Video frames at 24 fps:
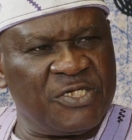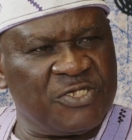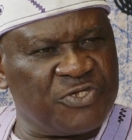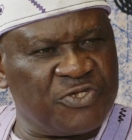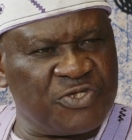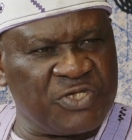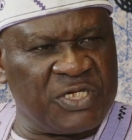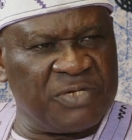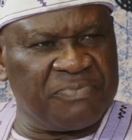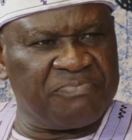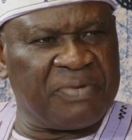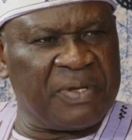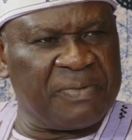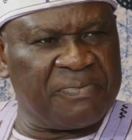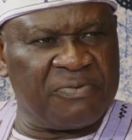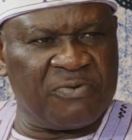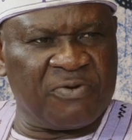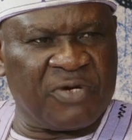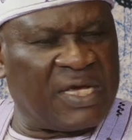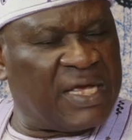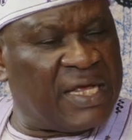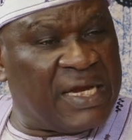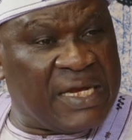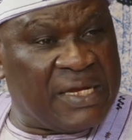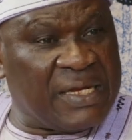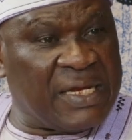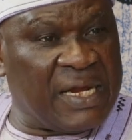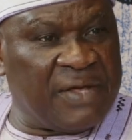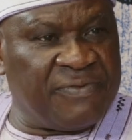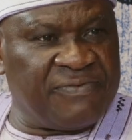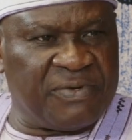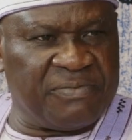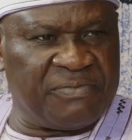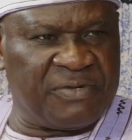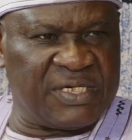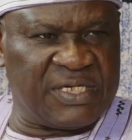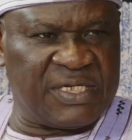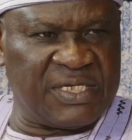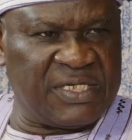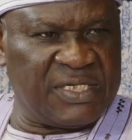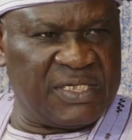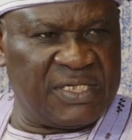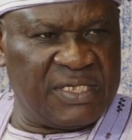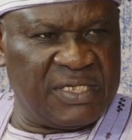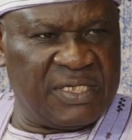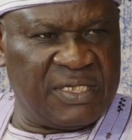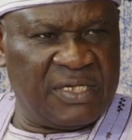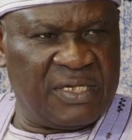shooting people, killing everybody.
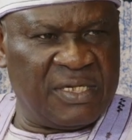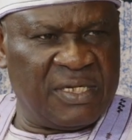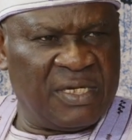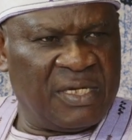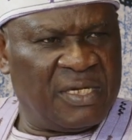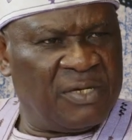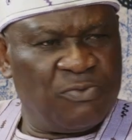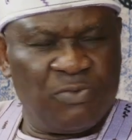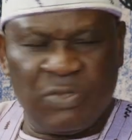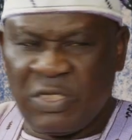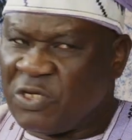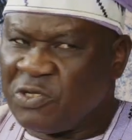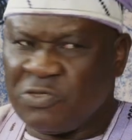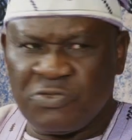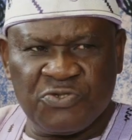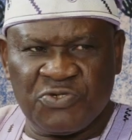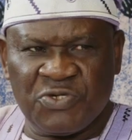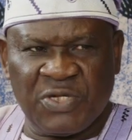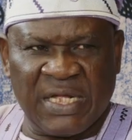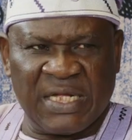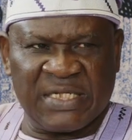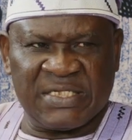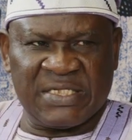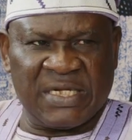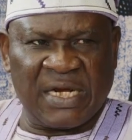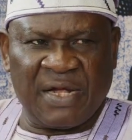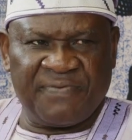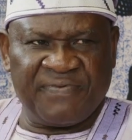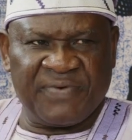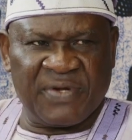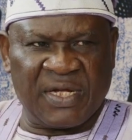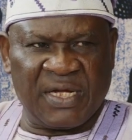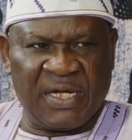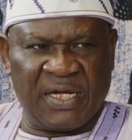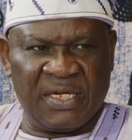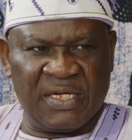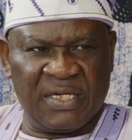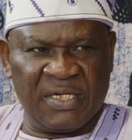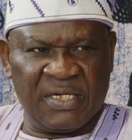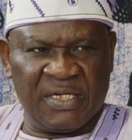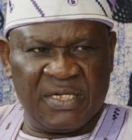We don't do that in Africa.